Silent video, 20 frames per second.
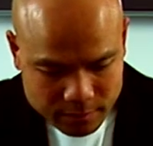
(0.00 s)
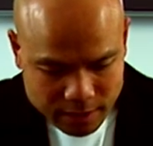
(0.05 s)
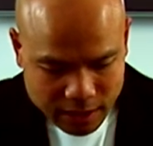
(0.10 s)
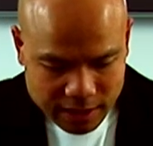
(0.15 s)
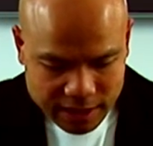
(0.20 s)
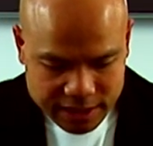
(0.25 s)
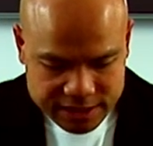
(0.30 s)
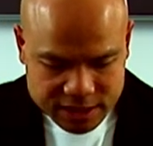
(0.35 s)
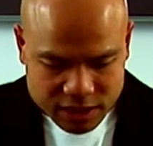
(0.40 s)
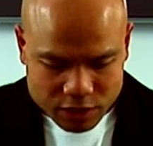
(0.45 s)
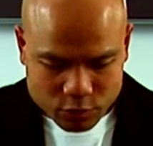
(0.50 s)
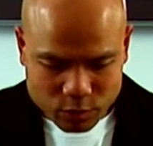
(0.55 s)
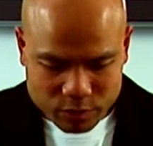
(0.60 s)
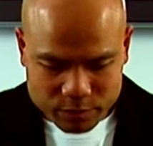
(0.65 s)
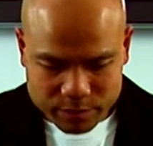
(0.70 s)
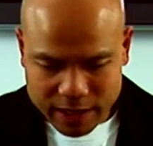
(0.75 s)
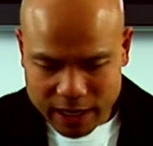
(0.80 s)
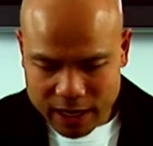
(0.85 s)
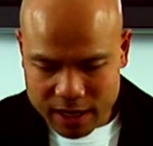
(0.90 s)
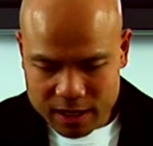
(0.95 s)
Let's see what
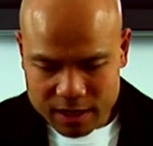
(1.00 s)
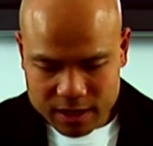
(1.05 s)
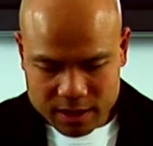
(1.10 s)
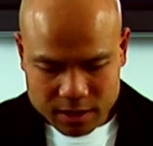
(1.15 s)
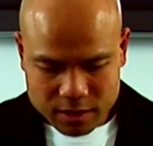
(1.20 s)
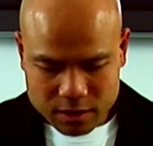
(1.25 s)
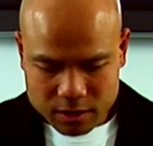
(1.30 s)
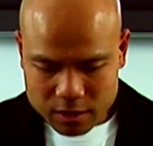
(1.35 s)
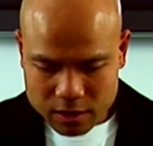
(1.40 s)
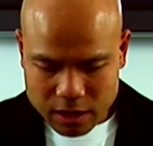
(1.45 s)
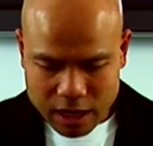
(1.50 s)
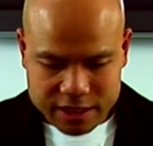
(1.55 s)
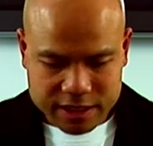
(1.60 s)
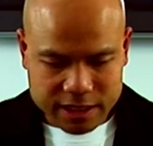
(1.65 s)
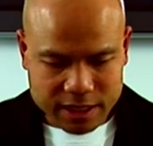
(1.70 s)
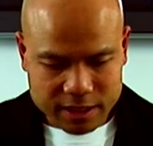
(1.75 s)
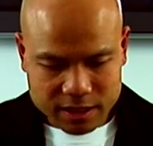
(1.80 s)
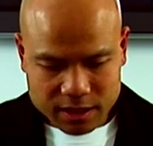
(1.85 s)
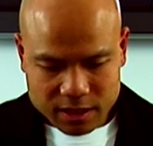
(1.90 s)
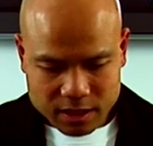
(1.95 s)
we and
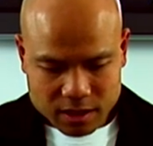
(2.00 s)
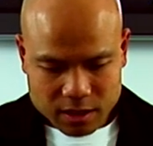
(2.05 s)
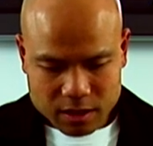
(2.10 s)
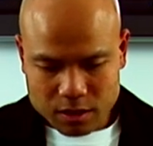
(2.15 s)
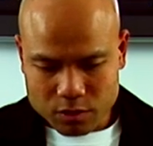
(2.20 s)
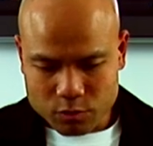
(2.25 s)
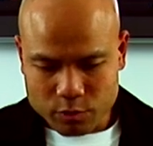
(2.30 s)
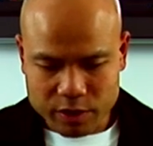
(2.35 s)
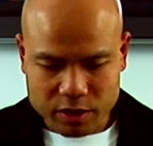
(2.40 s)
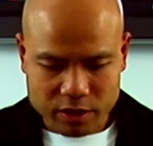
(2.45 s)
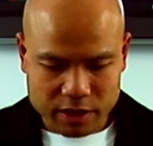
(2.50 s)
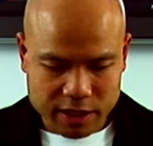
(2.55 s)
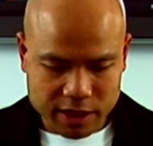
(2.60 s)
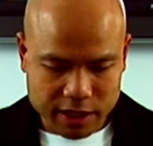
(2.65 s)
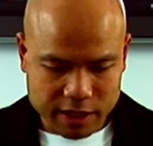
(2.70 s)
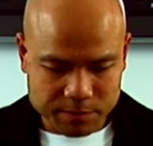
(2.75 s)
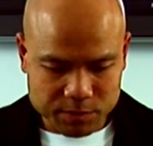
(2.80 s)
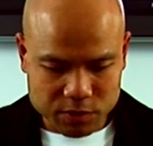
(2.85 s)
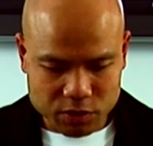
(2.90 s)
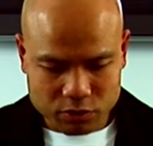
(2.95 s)
then we're gonna
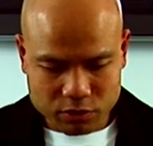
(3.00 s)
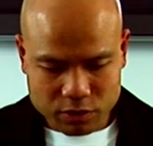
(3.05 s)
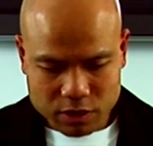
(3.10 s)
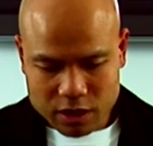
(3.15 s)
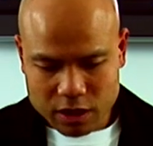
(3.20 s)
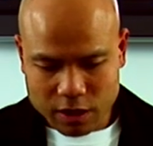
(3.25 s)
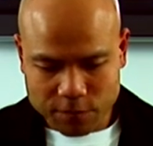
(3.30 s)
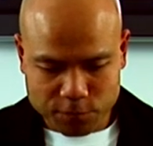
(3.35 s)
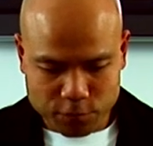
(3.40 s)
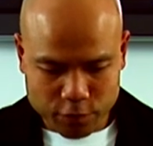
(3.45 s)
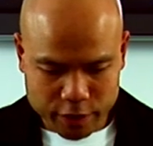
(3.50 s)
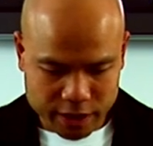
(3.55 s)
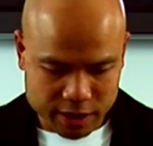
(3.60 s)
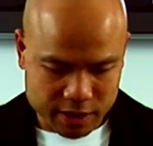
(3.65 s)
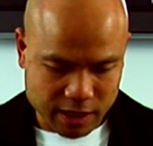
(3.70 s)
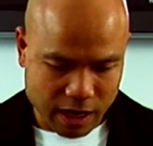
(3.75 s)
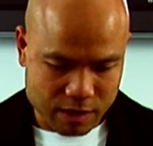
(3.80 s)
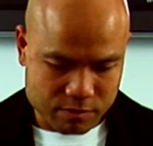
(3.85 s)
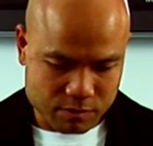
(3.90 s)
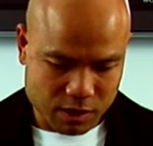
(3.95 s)
give you the free
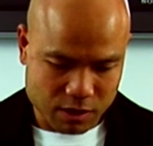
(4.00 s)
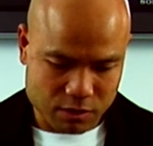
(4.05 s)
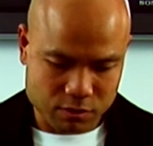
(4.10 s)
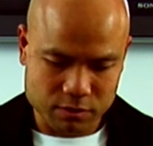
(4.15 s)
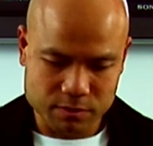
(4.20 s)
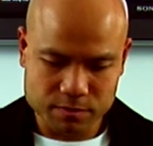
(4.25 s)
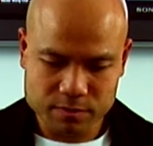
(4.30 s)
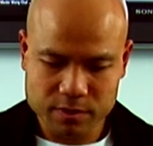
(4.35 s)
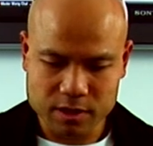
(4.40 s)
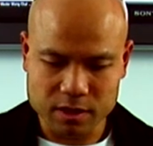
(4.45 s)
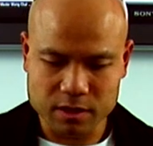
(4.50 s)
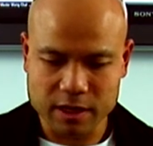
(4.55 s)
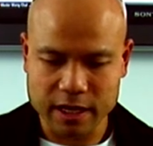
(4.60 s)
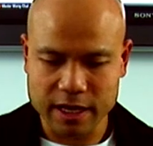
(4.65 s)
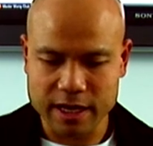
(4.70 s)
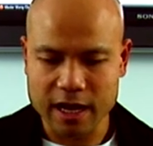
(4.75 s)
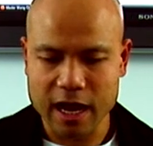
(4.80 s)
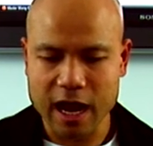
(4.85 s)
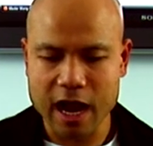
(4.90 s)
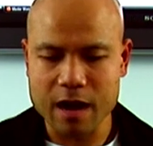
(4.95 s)
download.
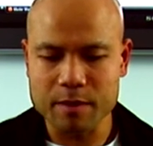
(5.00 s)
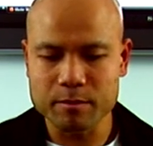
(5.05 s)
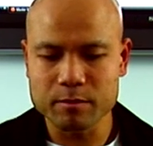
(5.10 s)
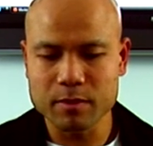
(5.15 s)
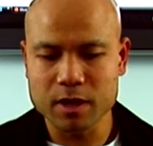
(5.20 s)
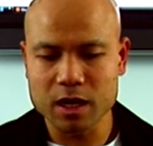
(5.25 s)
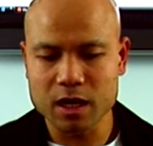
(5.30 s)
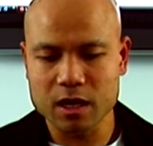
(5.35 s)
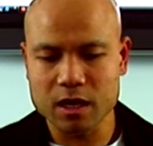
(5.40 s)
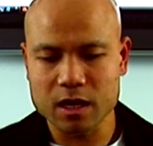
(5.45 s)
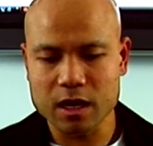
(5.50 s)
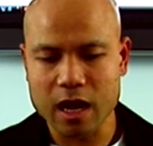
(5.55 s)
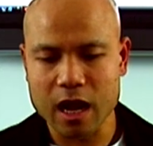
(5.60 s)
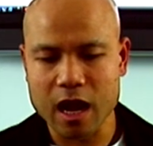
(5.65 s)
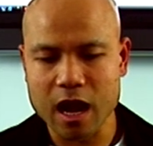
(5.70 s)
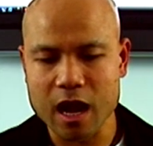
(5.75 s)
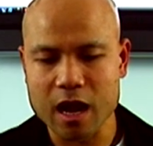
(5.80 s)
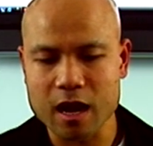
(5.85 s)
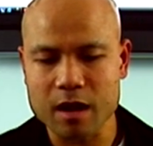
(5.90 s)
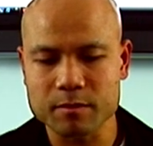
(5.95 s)
Okay,
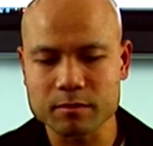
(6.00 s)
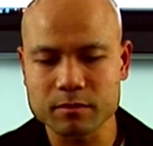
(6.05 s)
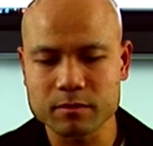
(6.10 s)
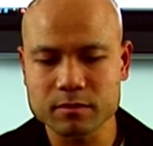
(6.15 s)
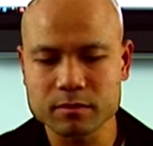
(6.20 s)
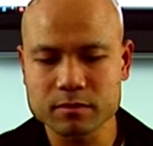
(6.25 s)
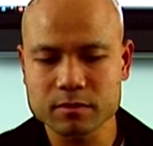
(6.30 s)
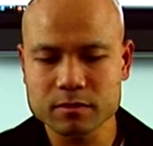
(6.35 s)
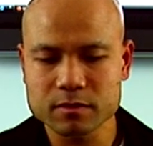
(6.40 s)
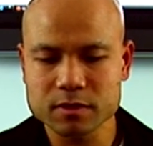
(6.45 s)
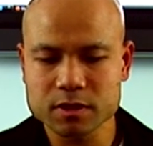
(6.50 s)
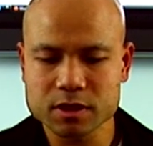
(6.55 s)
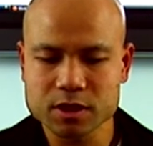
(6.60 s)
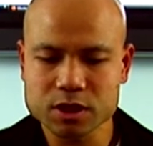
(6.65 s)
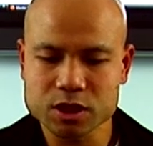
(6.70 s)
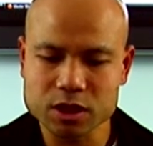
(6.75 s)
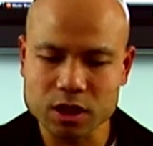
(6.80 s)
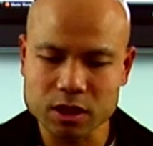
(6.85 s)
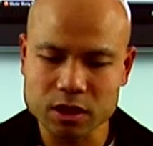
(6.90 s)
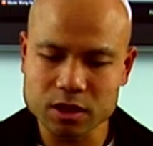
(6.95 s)

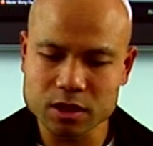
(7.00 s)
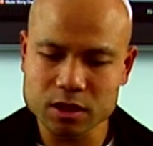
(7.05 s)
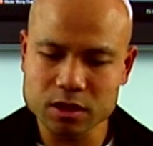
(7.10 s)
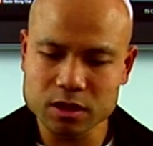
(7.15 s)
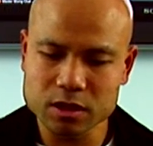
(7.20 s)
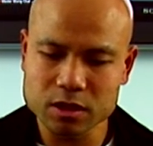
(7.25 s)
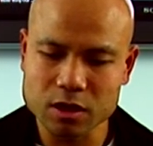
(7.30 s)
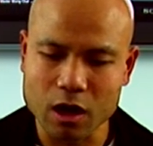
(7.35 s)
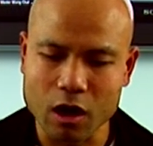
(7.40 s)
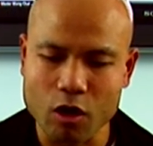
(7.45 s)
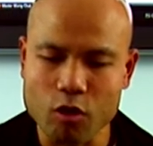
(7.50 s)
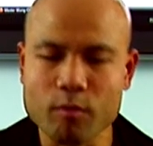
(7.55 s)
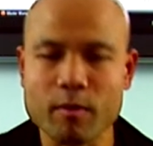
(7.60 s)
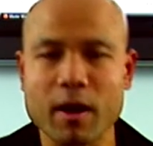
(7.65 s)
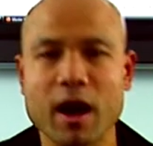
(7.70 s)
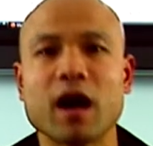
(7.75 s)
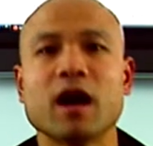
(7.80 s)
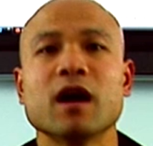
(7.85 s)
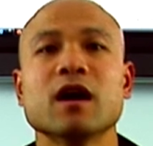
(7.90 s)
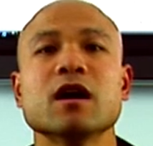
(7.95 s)
Hamson
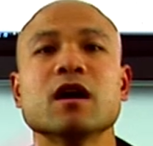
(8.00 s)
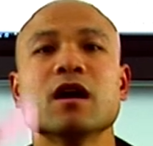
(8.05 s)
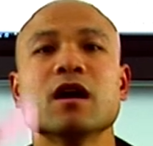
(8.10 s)
Omar.